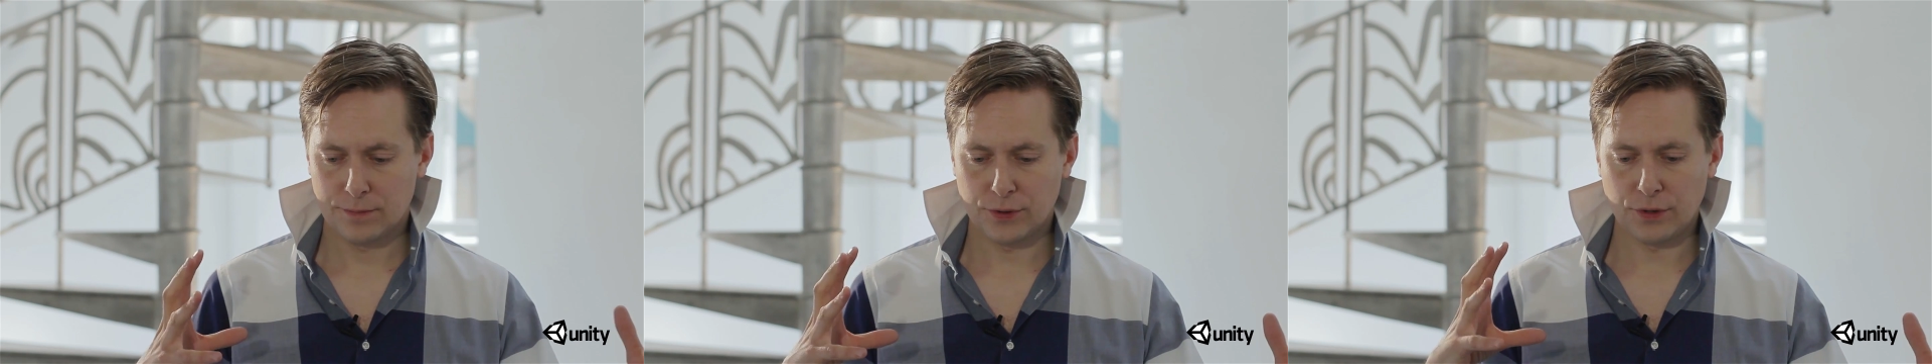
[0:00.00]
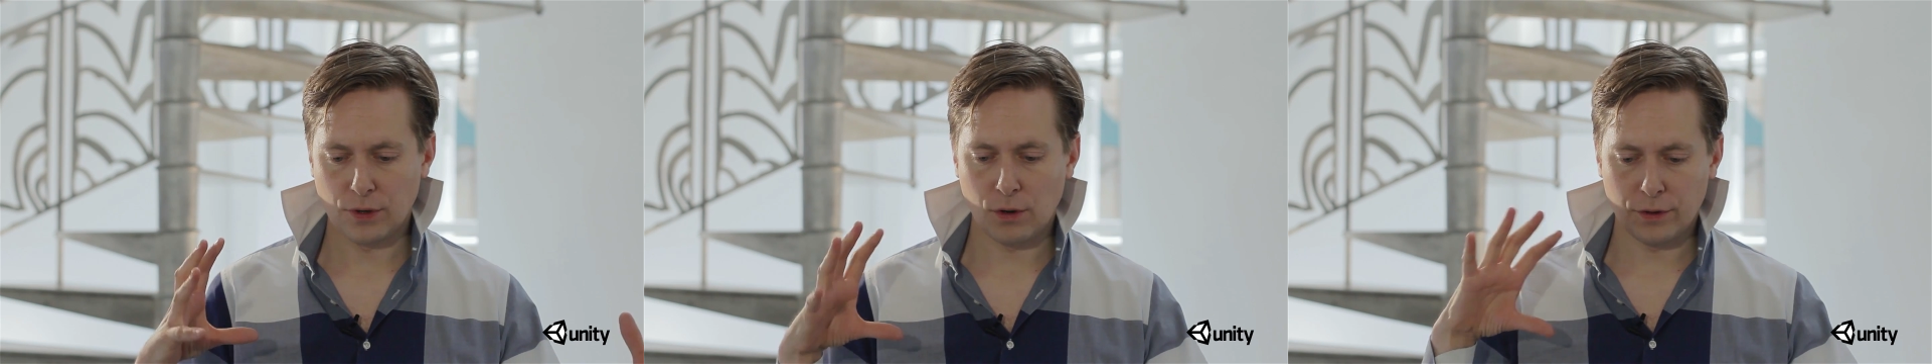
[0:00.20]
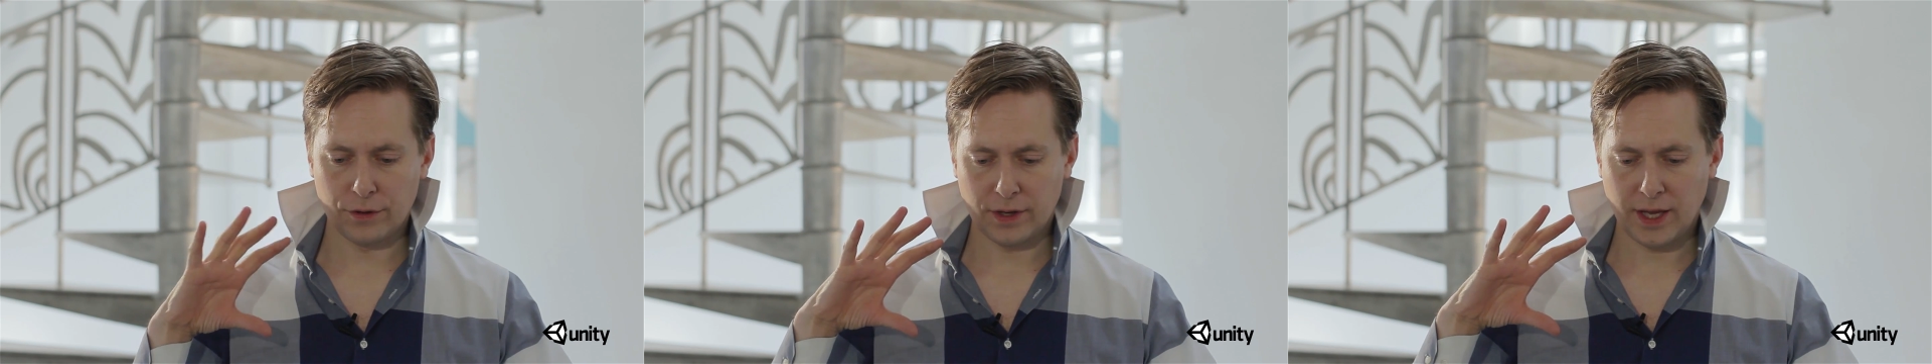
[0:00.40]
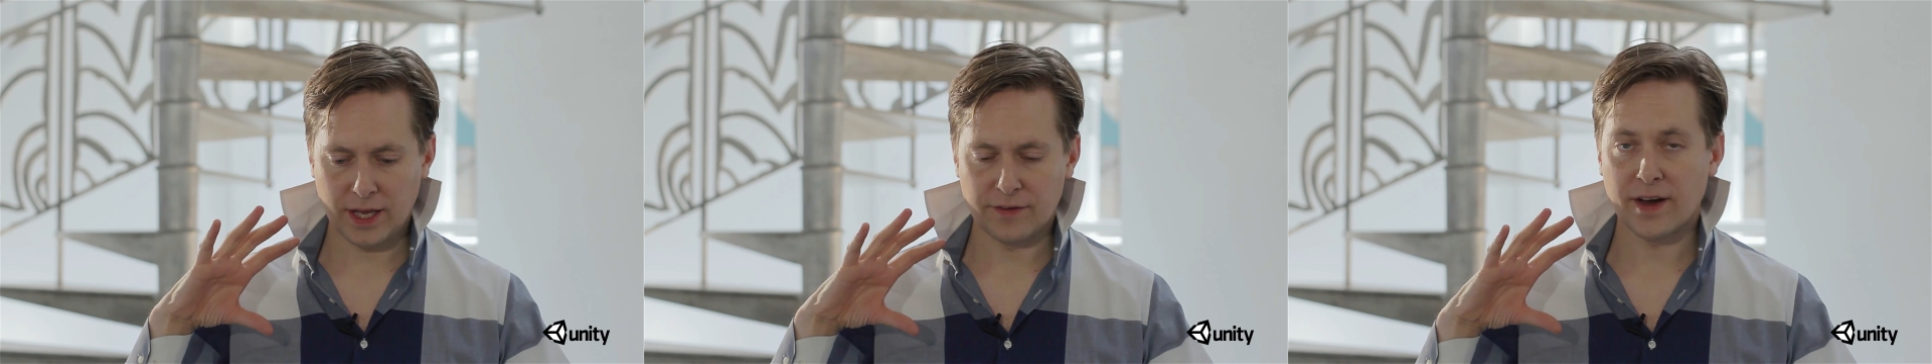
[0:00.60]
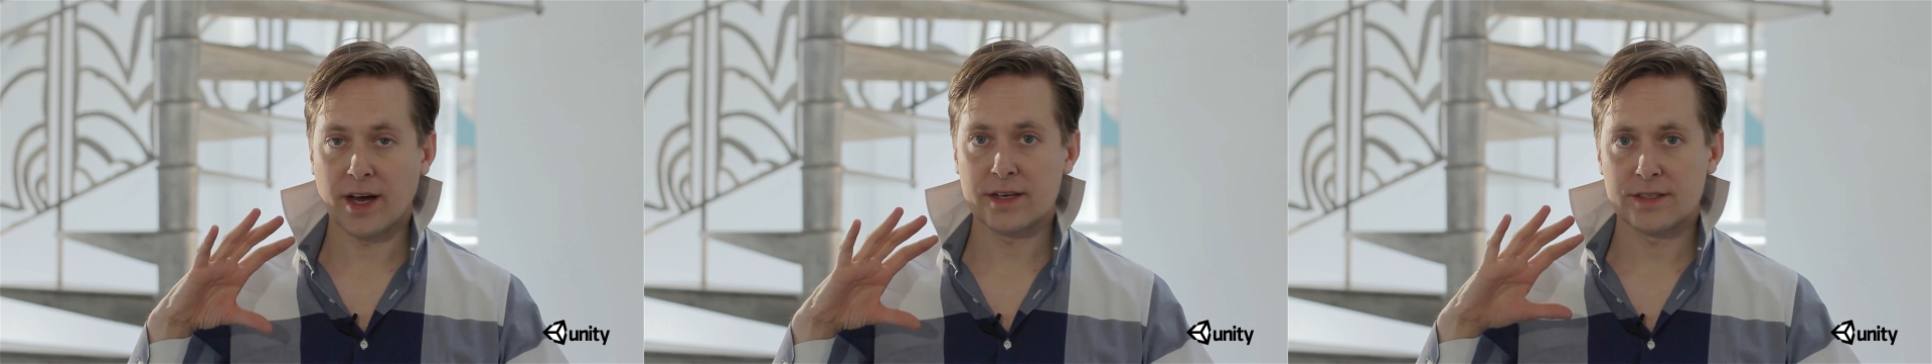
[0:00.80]
put all the
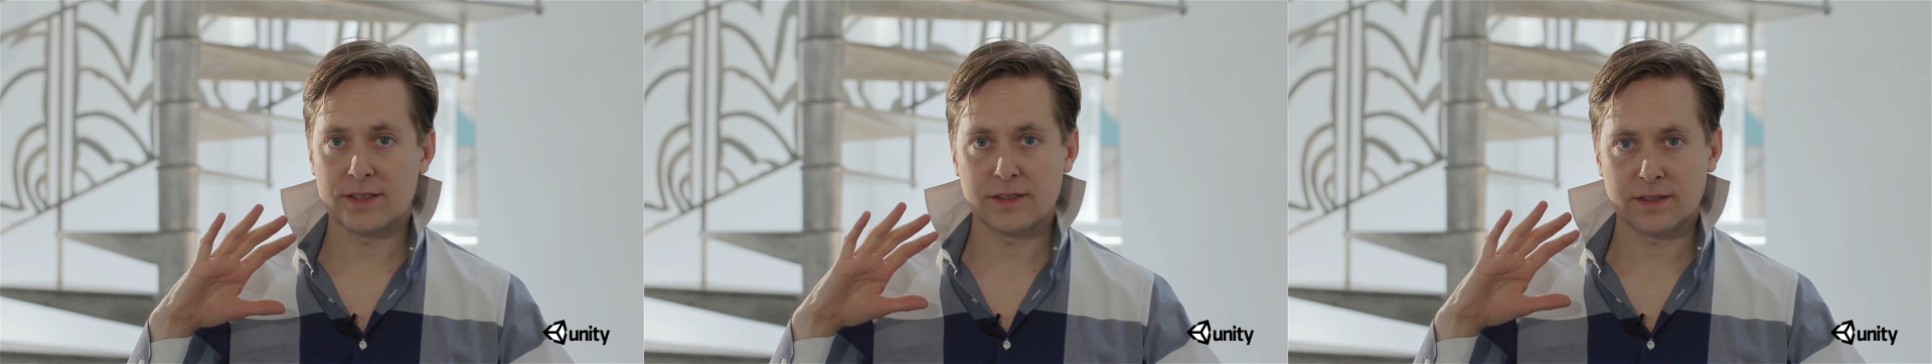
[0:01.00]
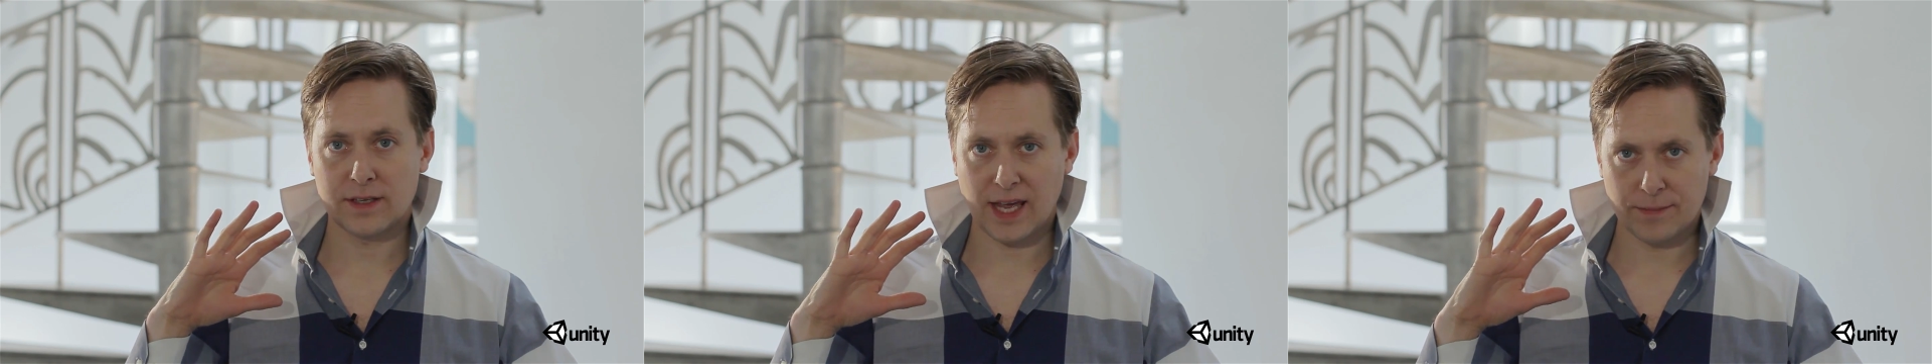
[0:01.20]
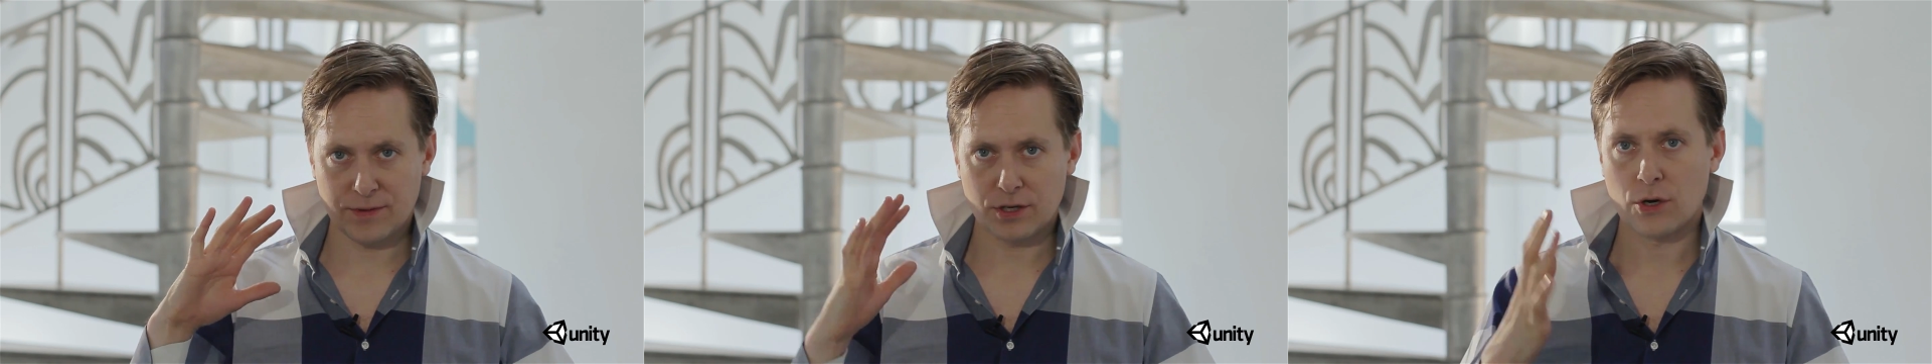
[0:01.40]
advanced game